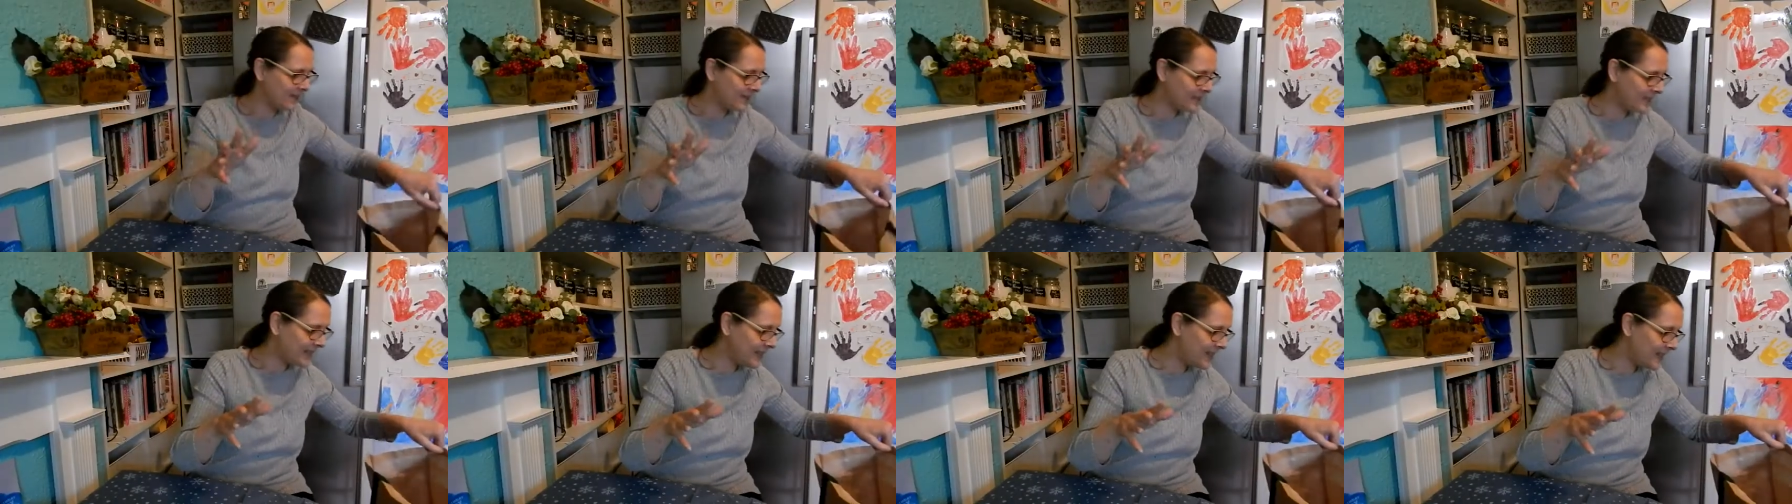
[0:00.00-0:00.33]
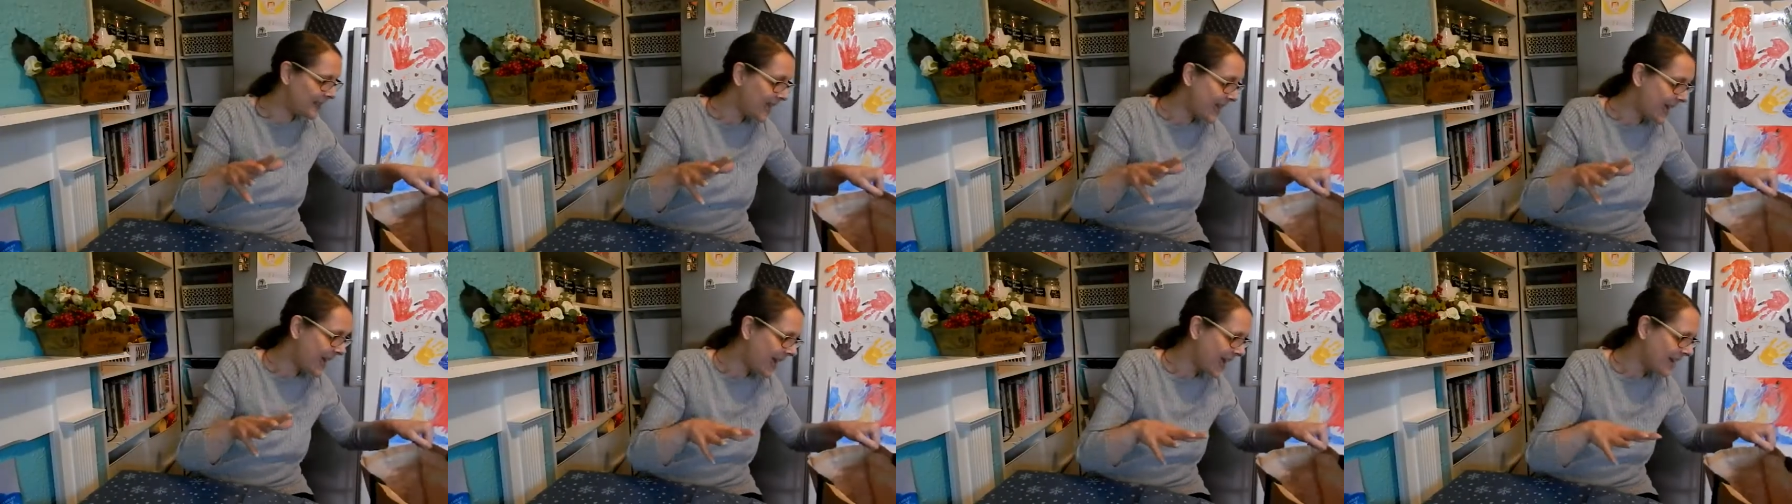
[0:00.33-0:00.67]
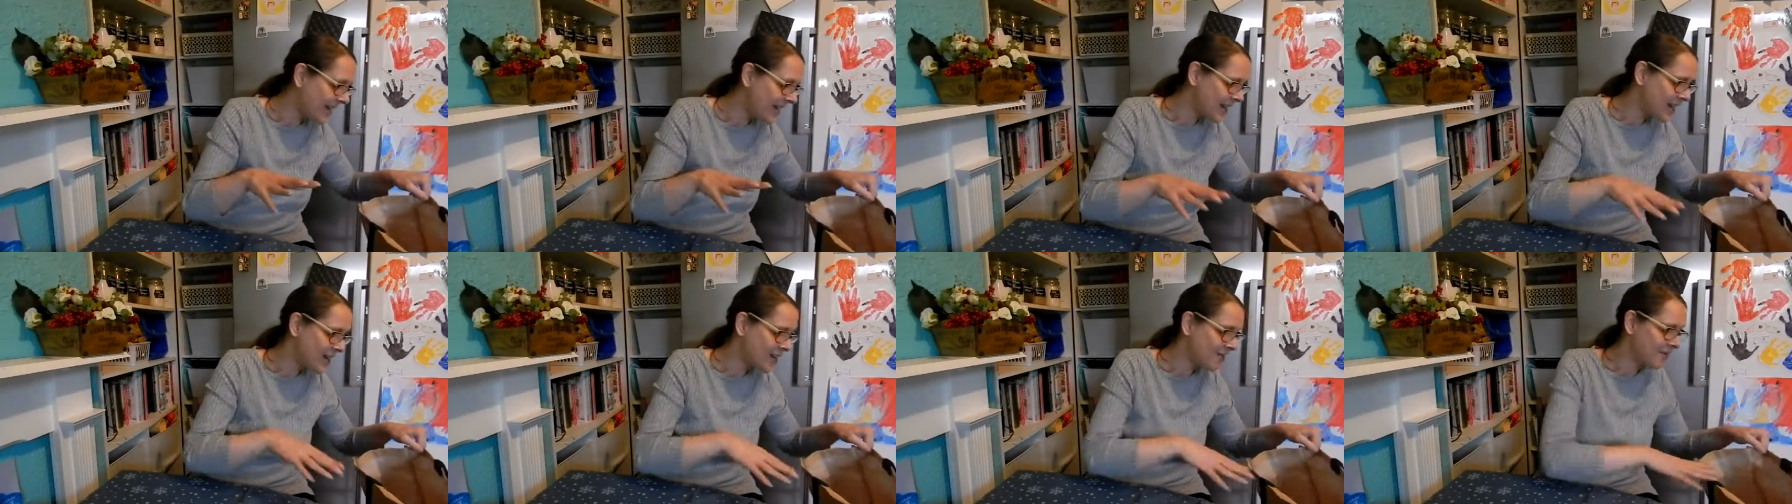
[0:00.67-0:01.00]
so
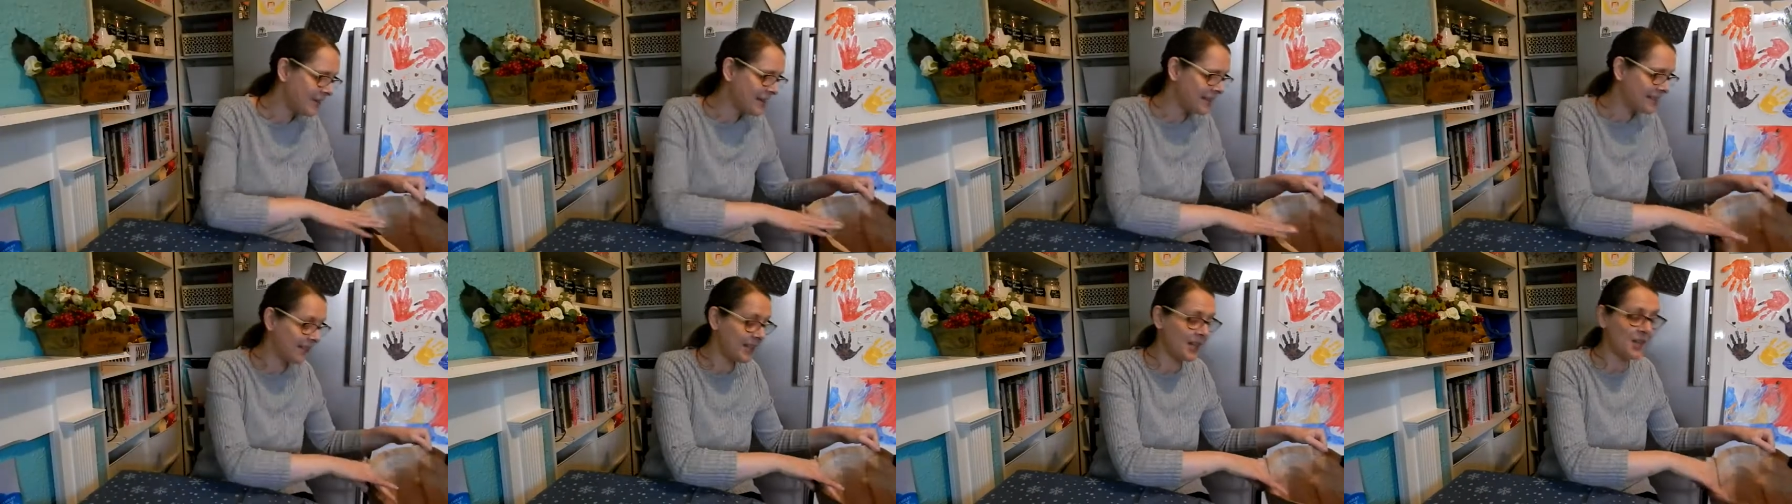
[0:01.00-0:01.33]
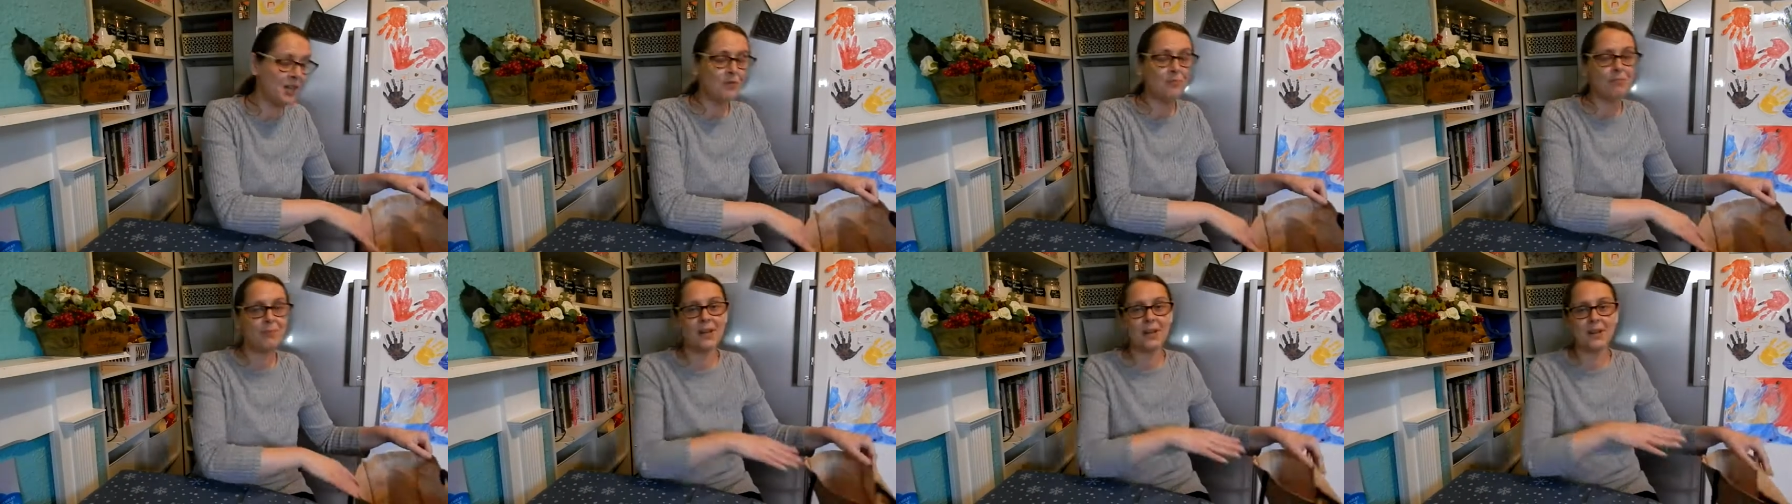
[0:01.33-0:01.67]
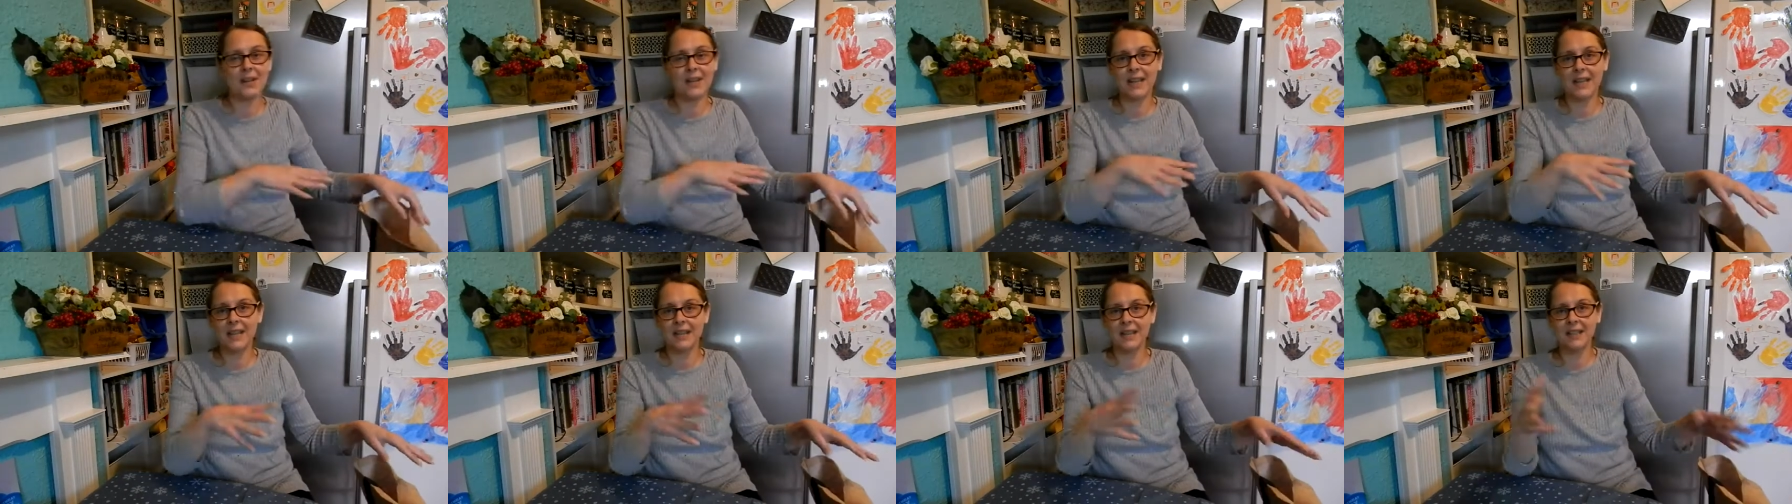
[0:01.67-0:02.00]
then I went to Home
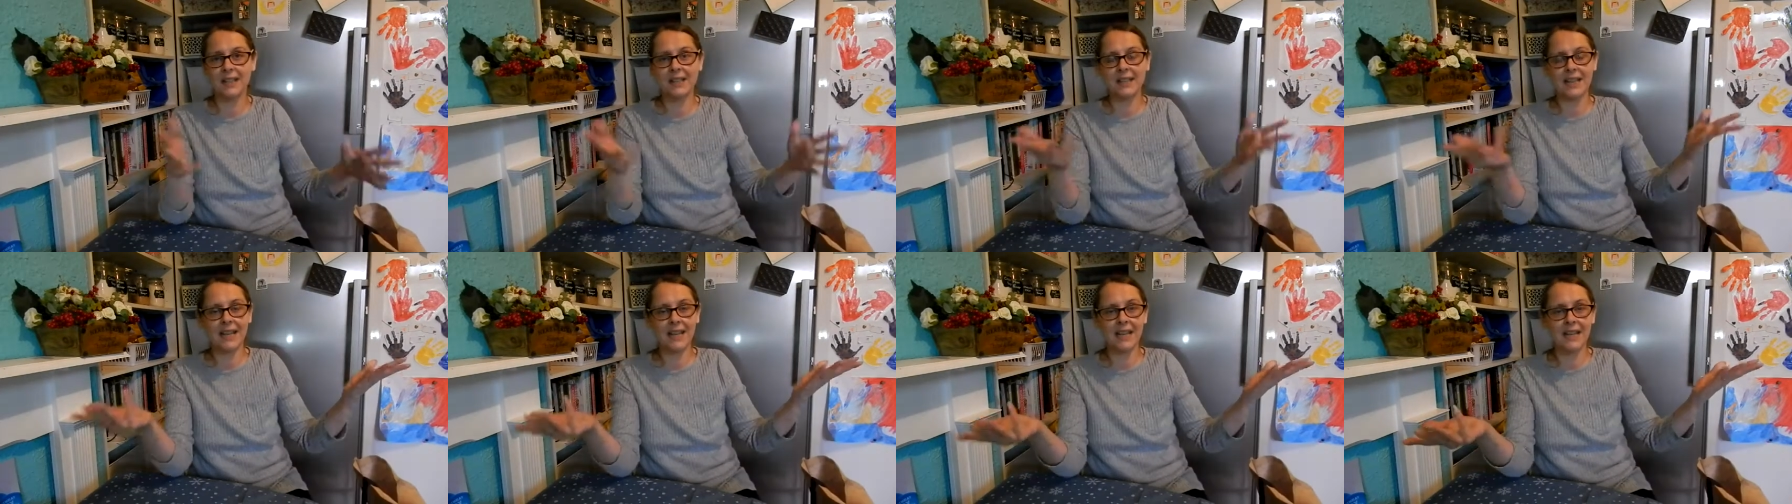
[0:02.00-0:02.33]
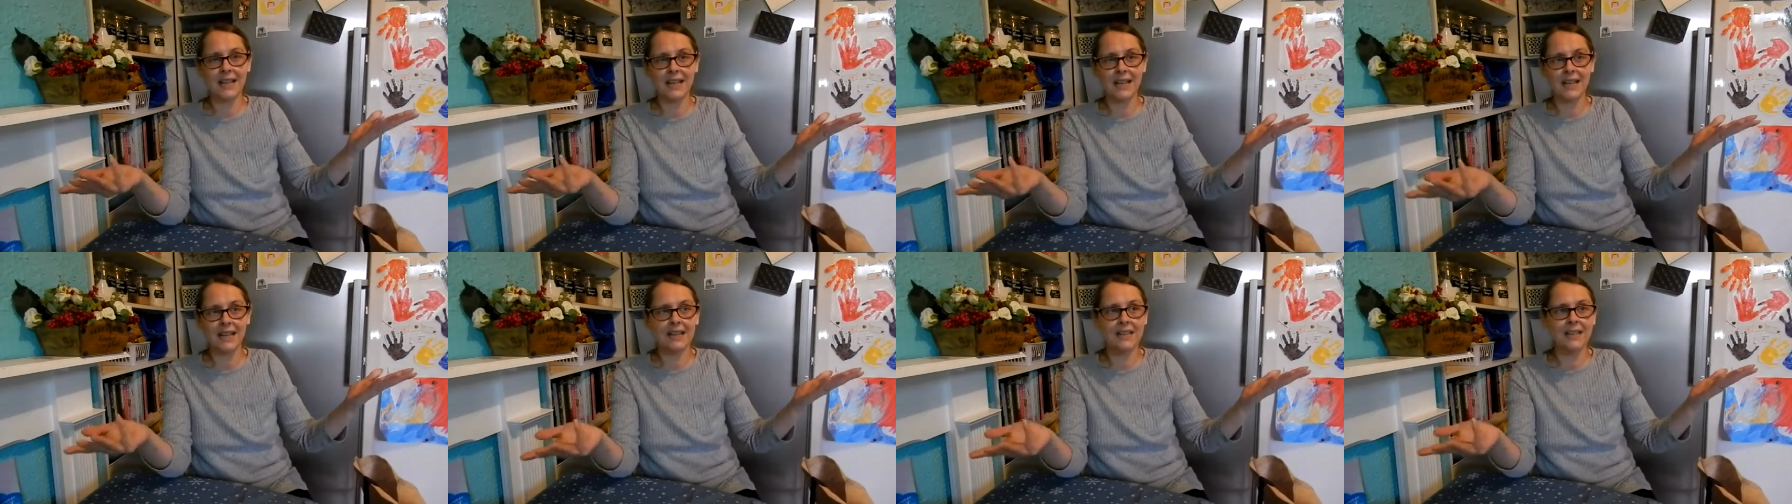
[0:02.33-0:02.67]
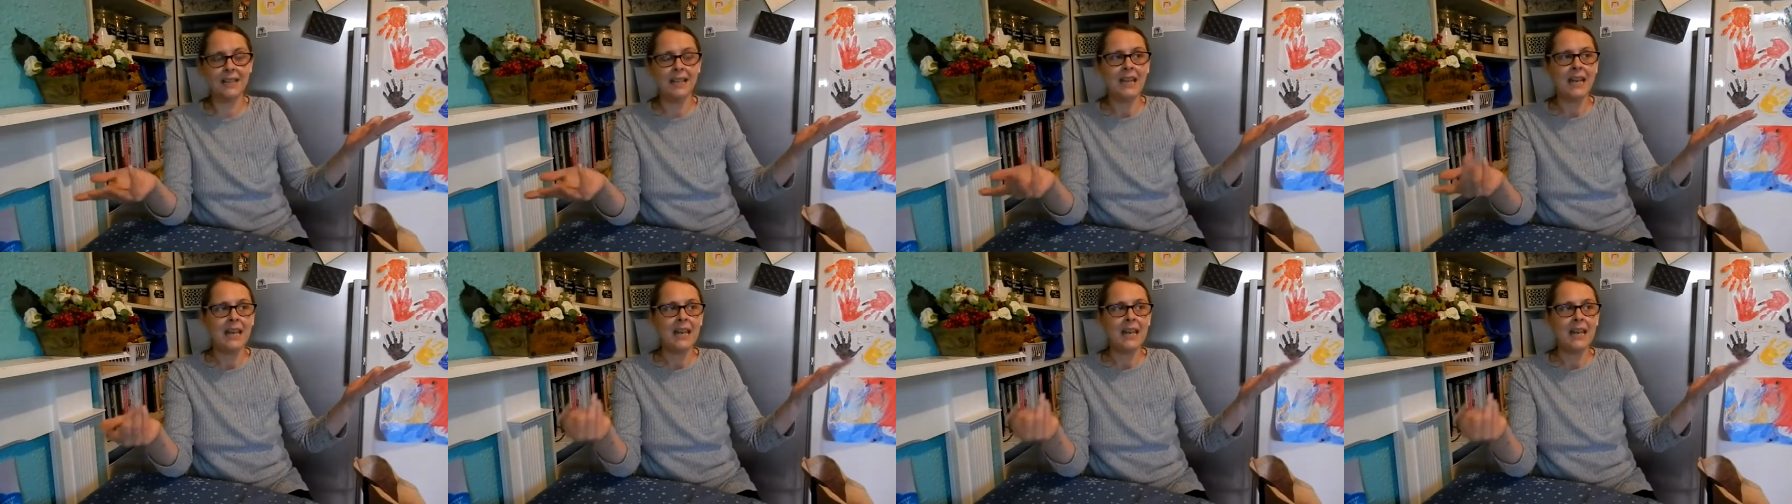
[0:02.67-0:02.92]
Bargains and